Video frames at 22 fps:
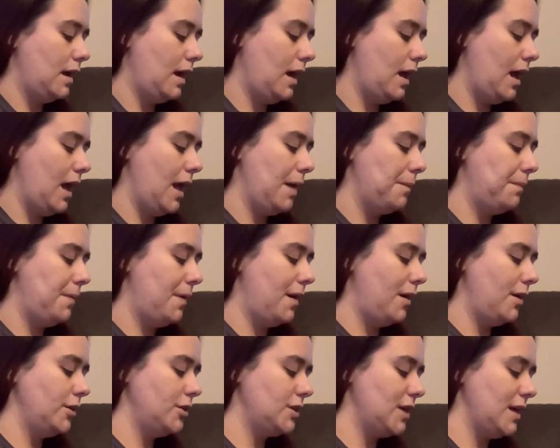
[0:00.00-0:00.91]
I
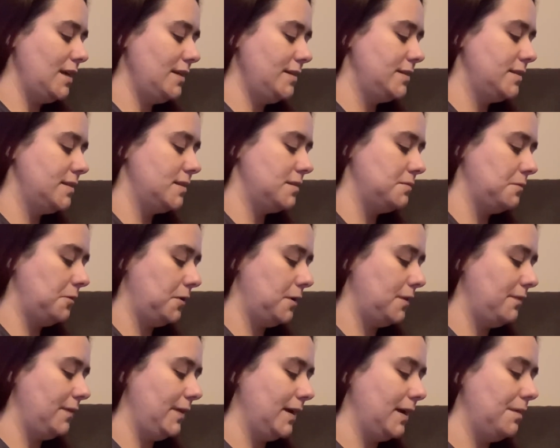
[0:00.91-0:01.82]
apologize. This is
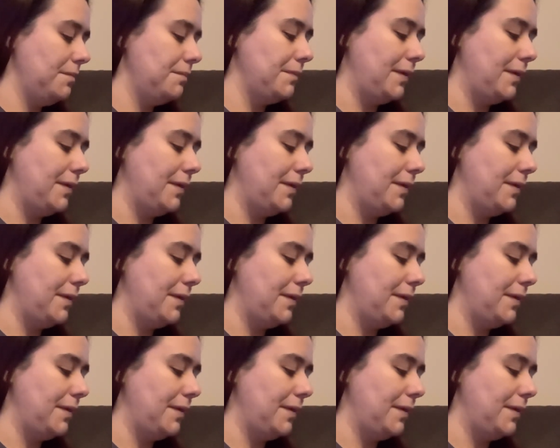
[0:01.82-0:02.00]
more of like a